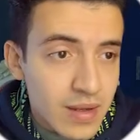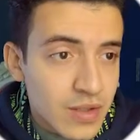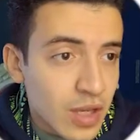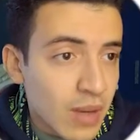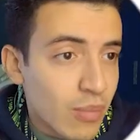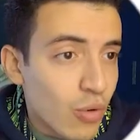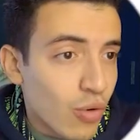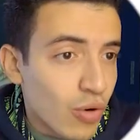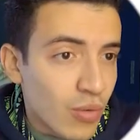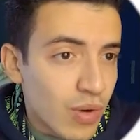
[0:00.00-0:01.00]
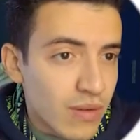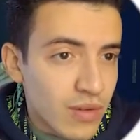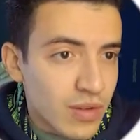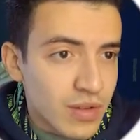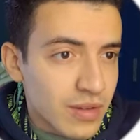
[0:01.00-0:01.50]
skateboard or
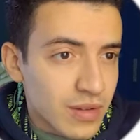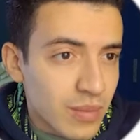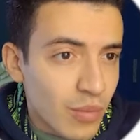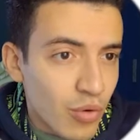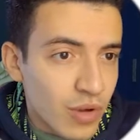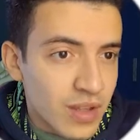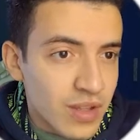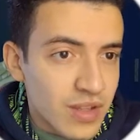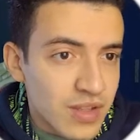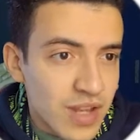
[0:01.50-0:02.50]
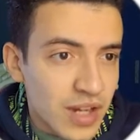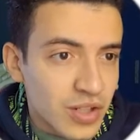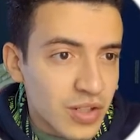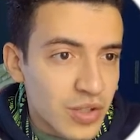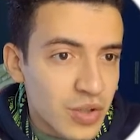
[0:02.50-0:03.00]
whatever the board that he's
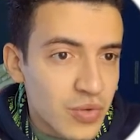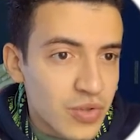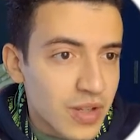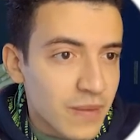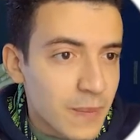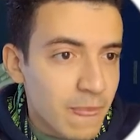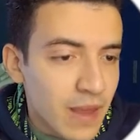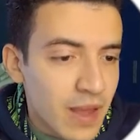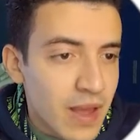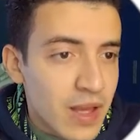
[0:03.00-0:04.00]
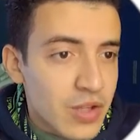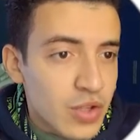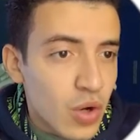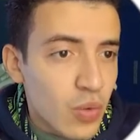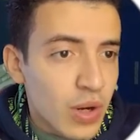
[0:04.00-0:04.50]
actually using.
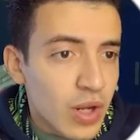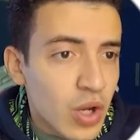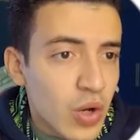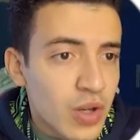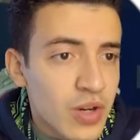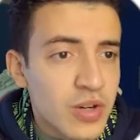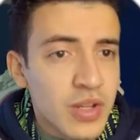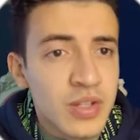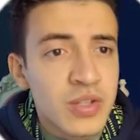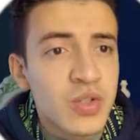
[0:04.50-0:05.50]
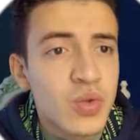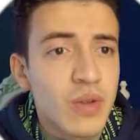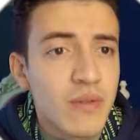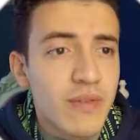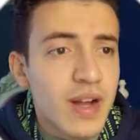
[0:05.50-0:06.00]
So we're gonna go here into
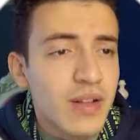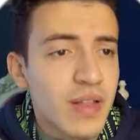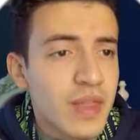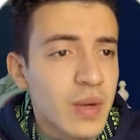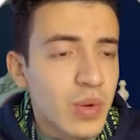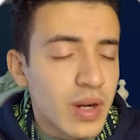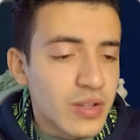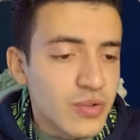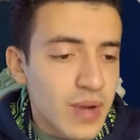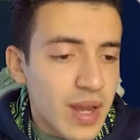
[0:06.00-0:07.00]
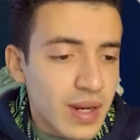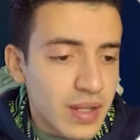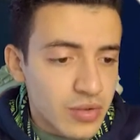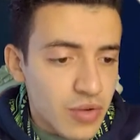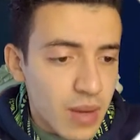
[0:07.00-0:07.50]
the file, and then we're gonna drag
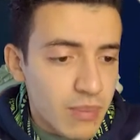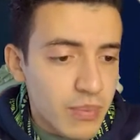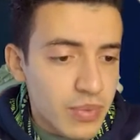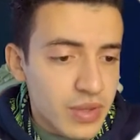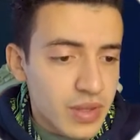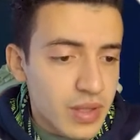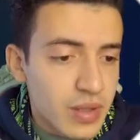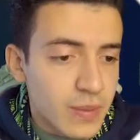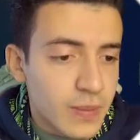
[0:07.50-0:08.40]
and drop the